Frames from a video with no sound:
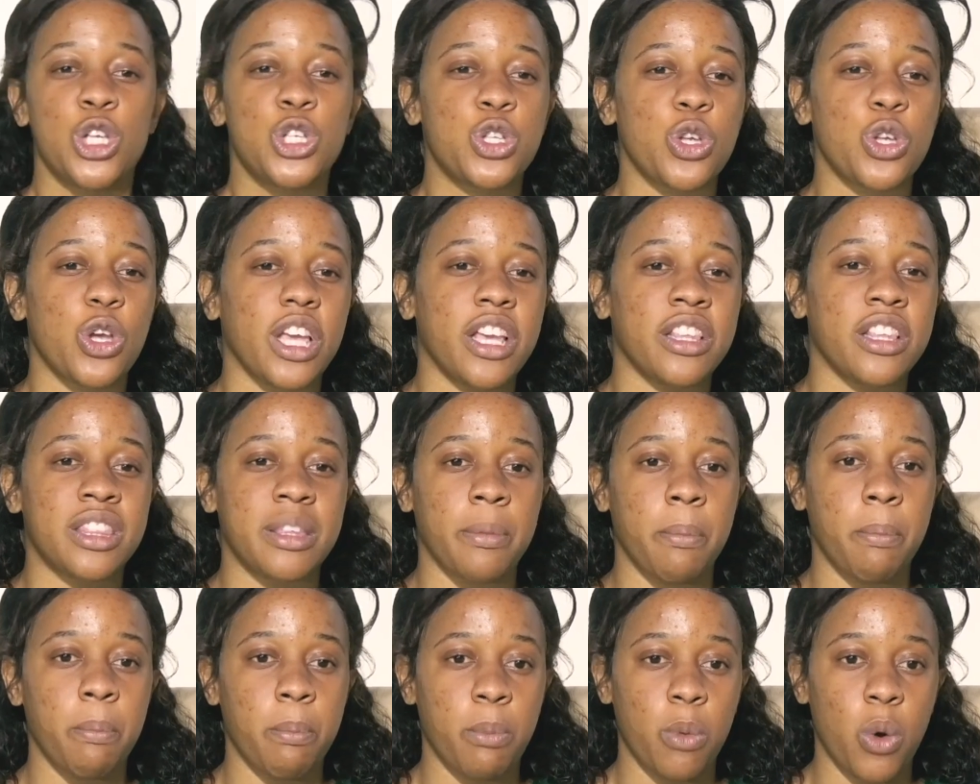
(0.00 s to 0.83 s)
So if
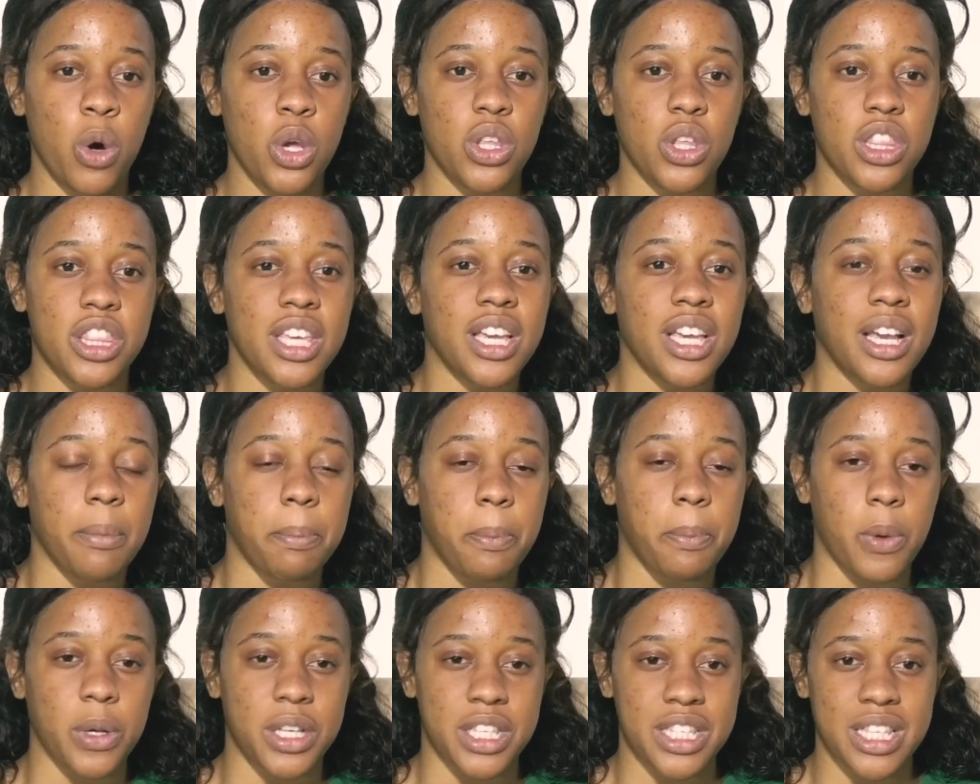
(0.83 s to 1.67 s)
the more you think
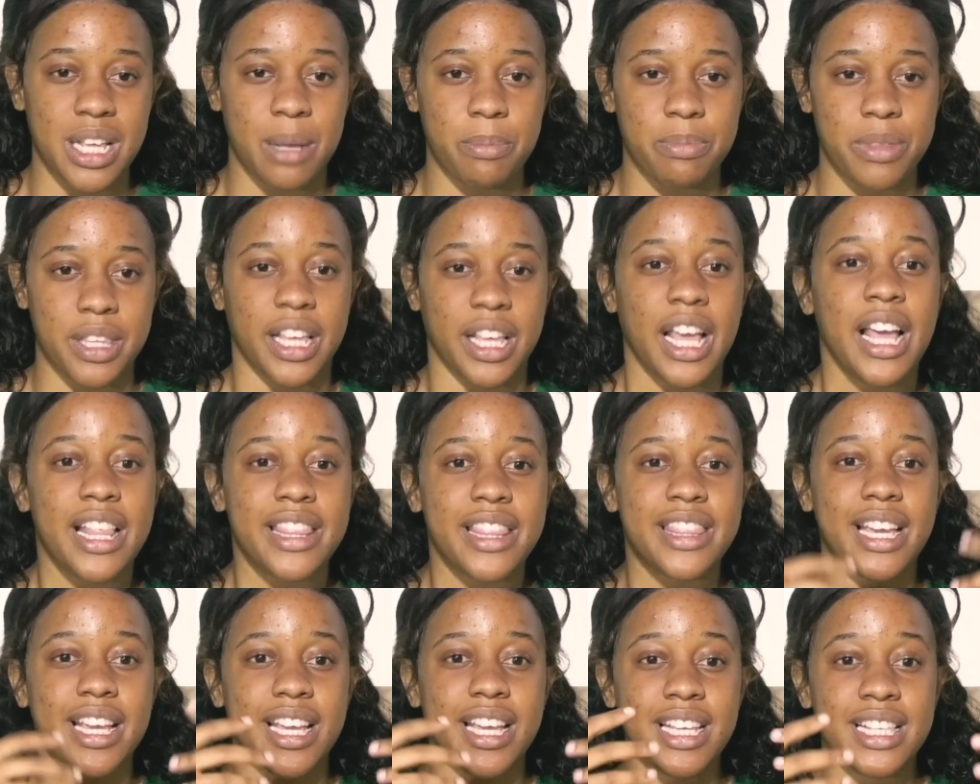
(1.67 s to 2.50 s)
about something,
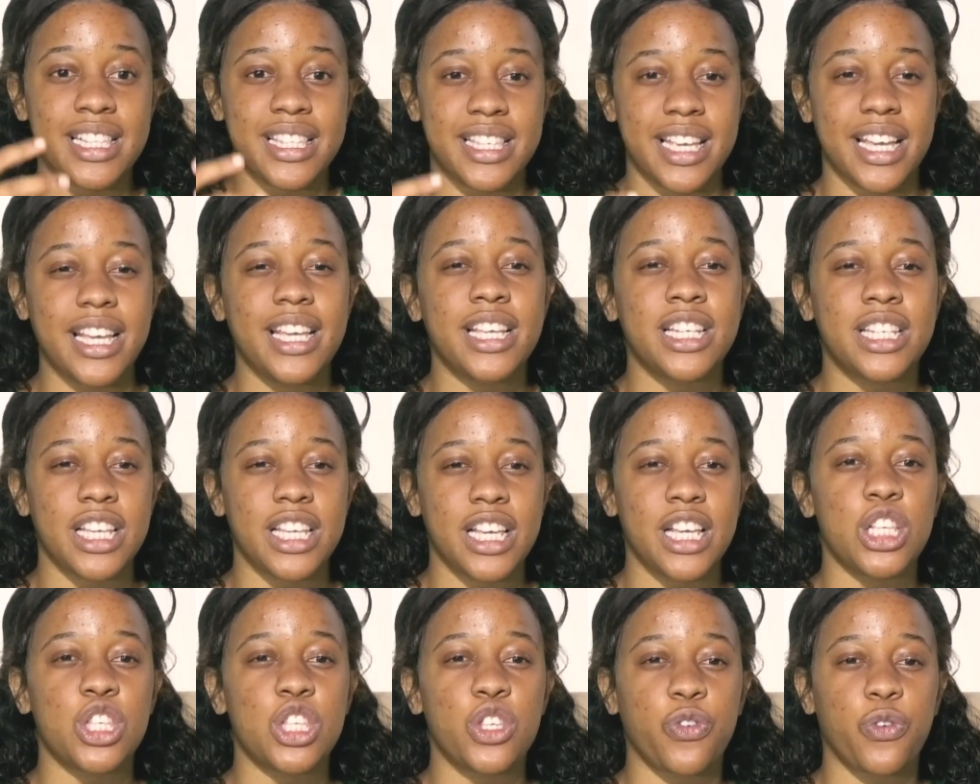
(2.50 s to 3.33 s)
the easier it
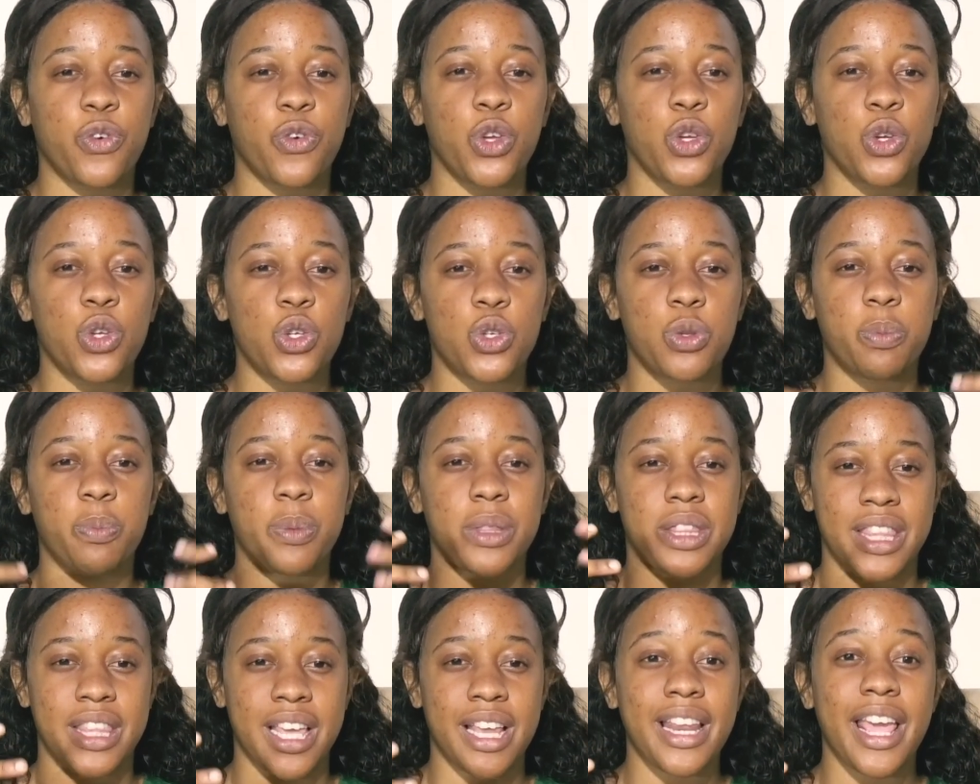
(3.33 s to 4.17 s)
is for you to be
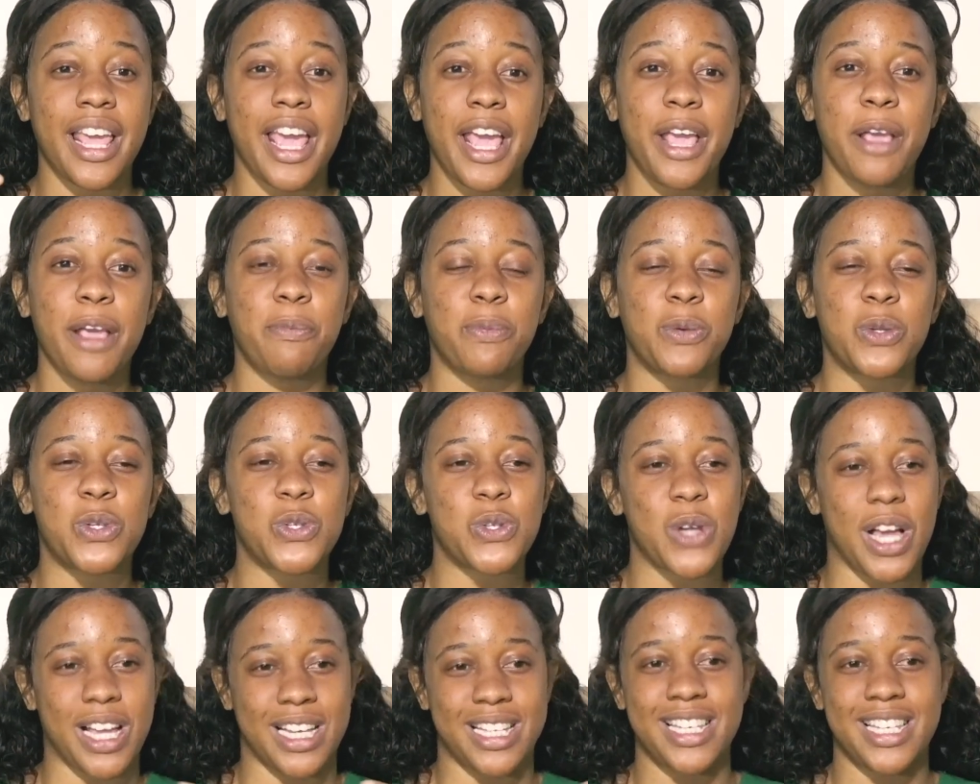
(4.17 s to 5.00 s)
then able
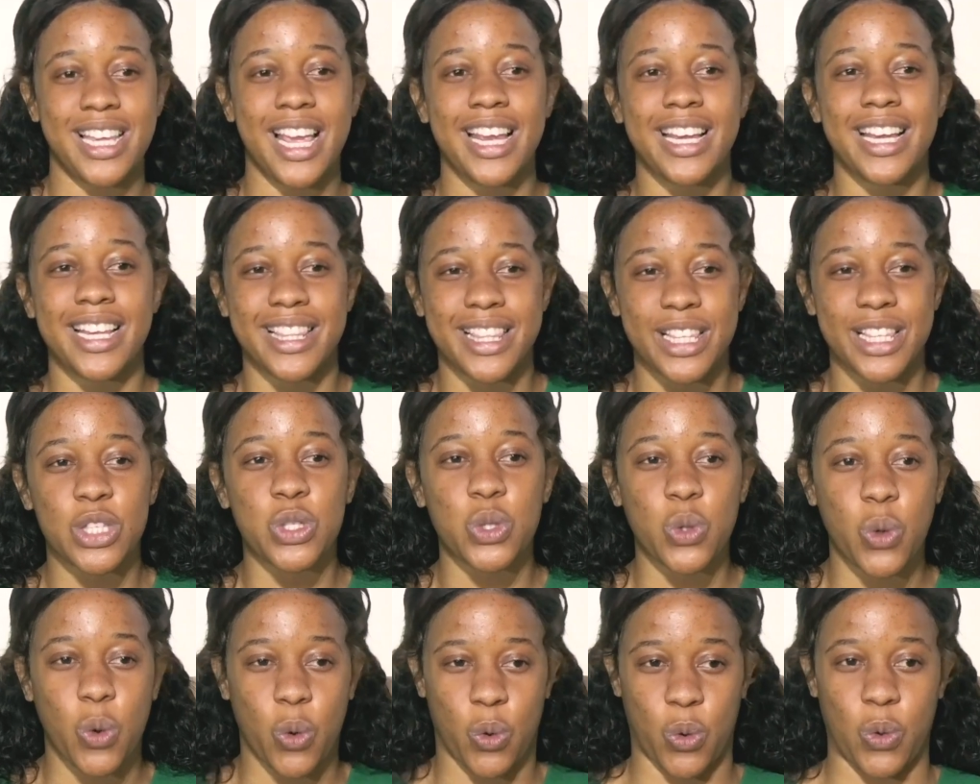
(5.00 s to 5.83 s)
to attain
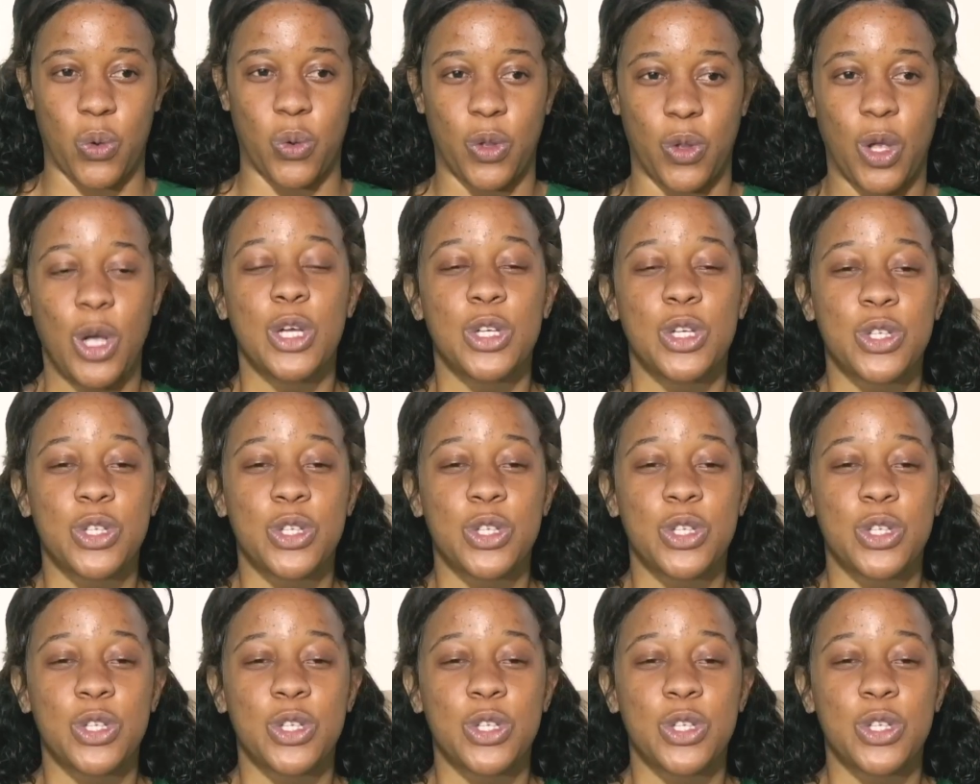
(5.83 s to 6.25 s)
this goal.